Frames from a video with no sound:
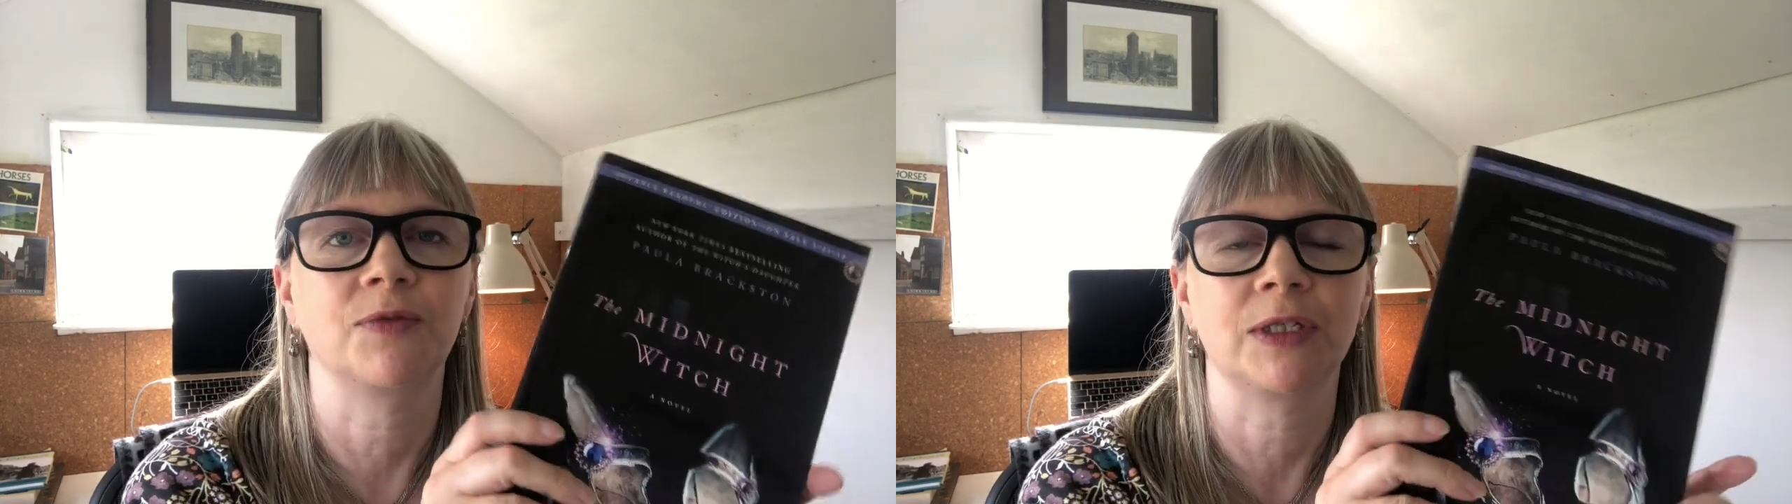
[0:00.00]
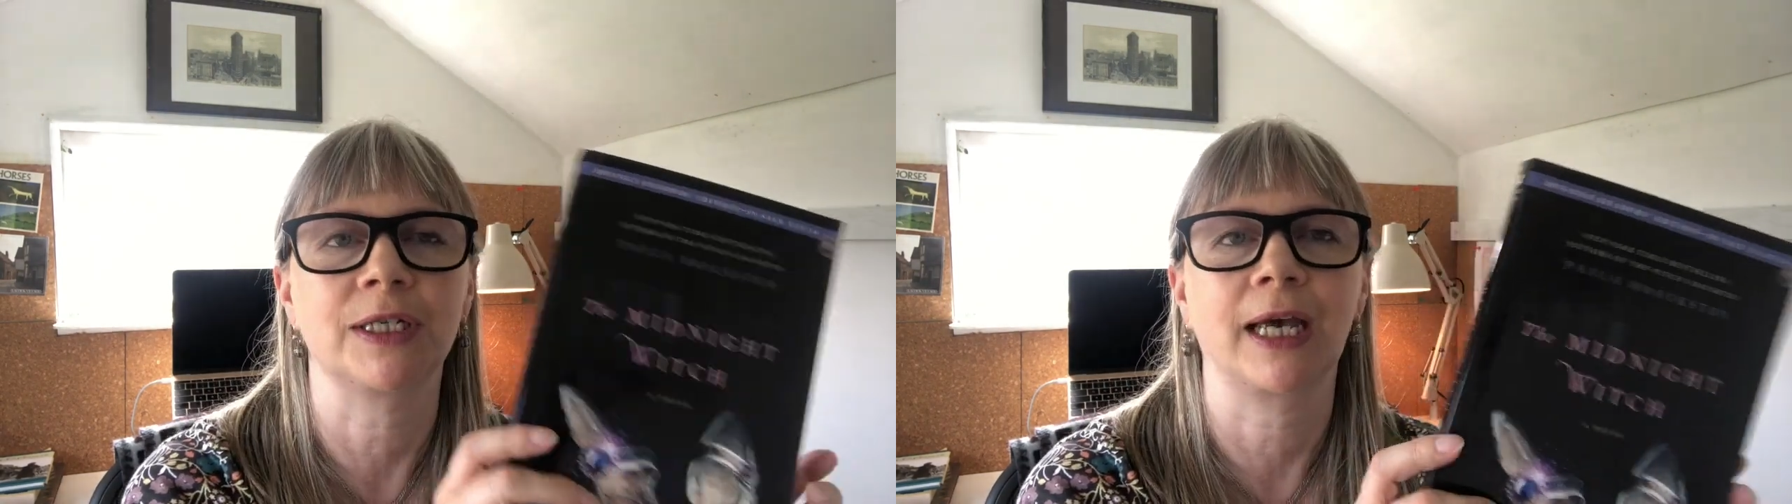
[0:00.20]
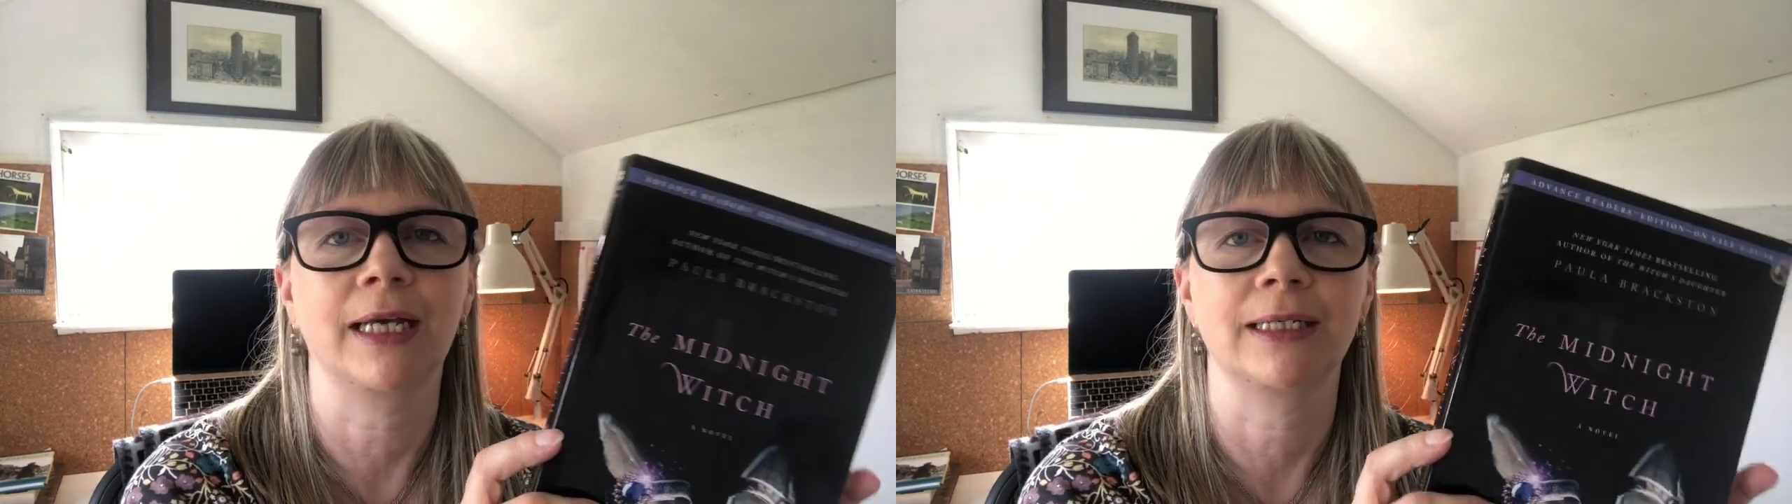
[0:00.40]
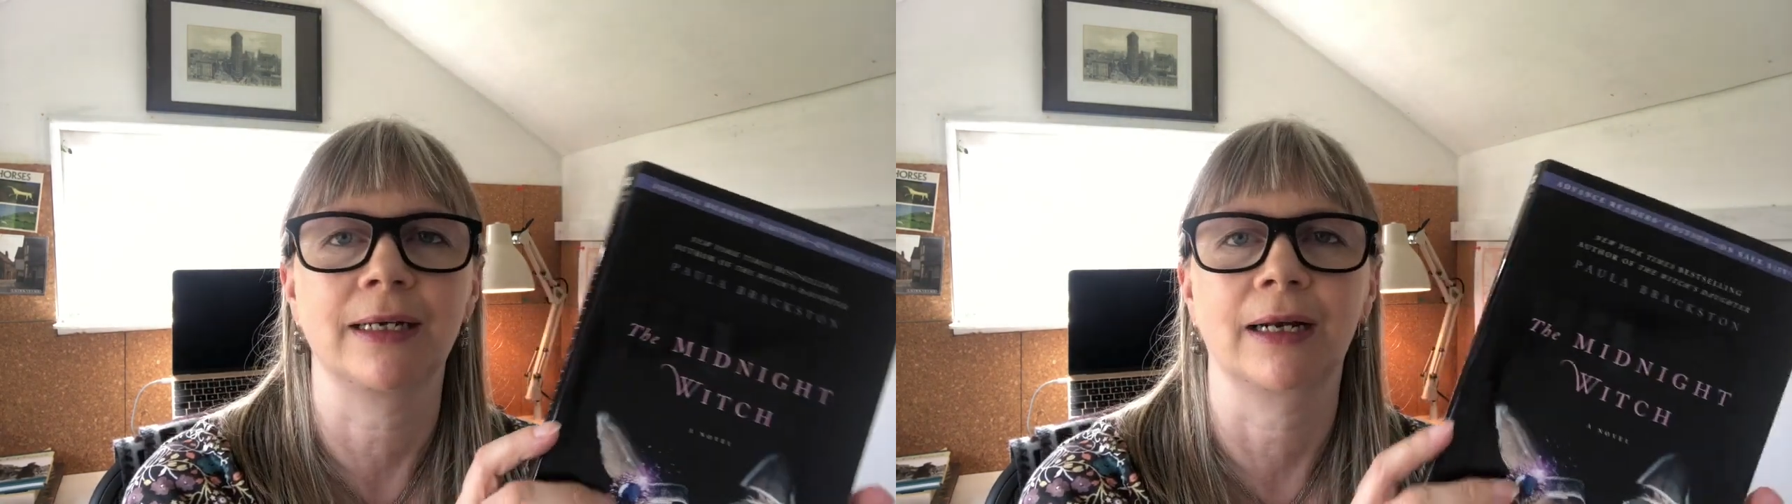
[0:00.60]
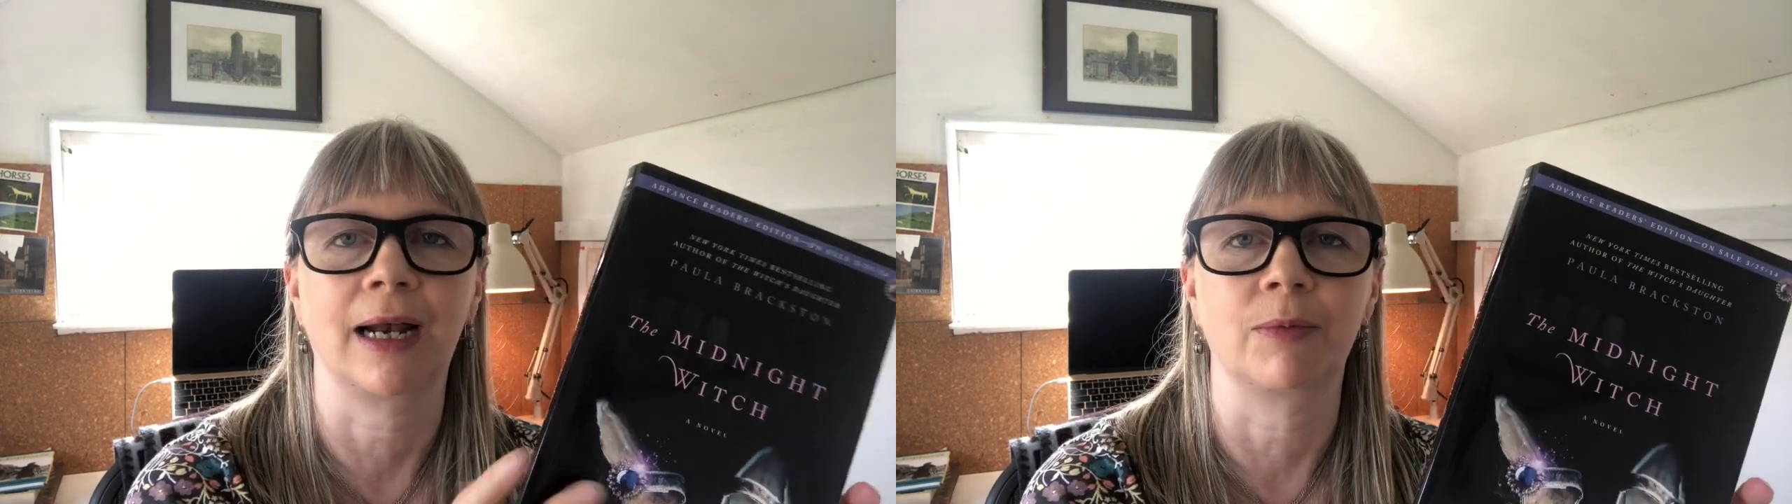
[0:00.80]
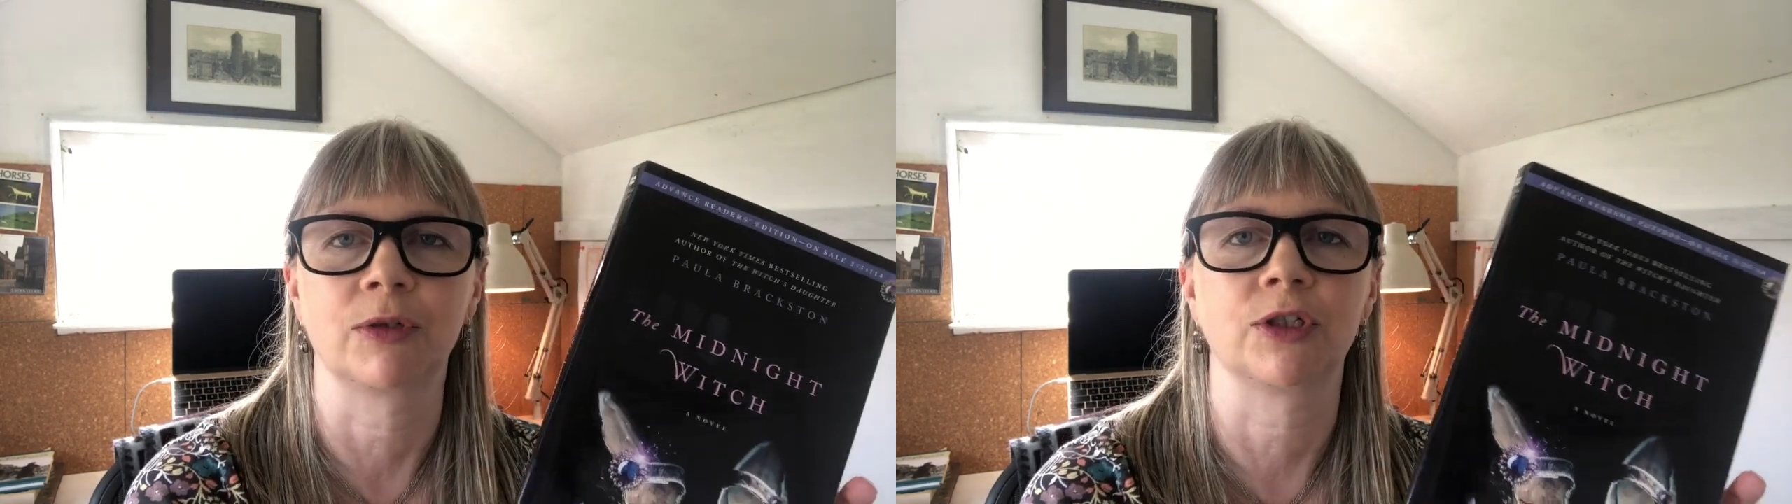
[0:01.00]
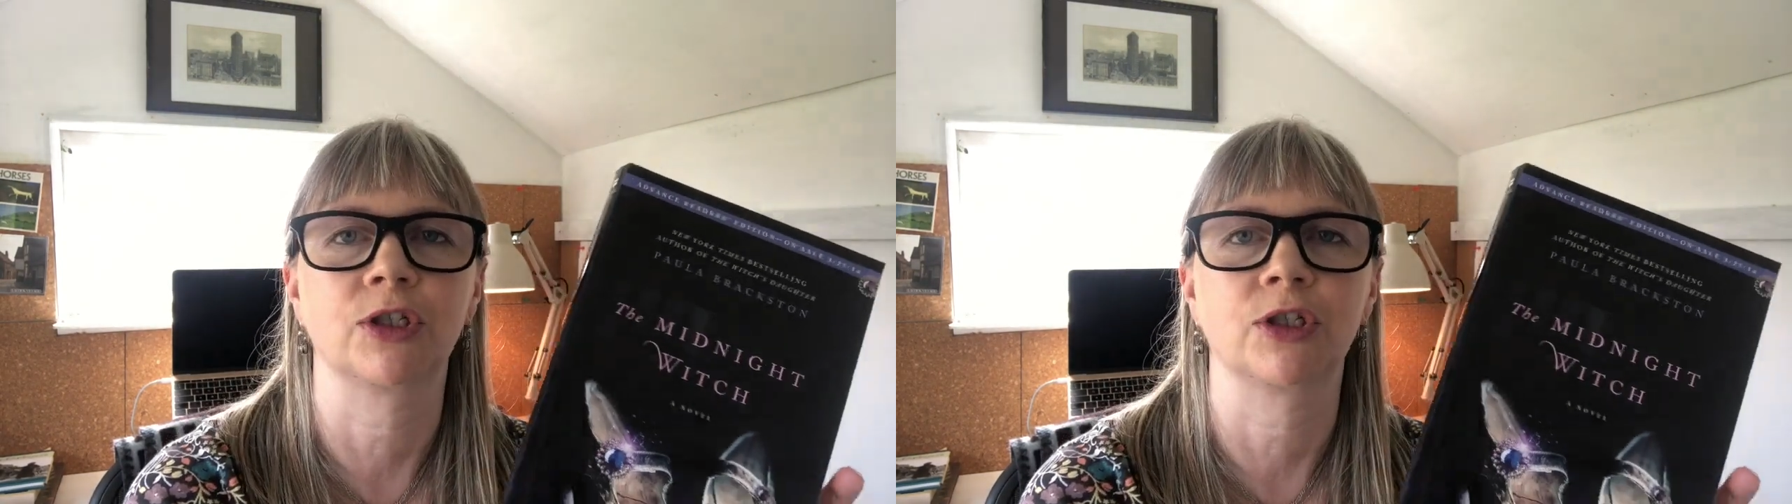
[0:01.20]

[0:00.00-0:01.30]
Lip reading: sophisticated and glamorous,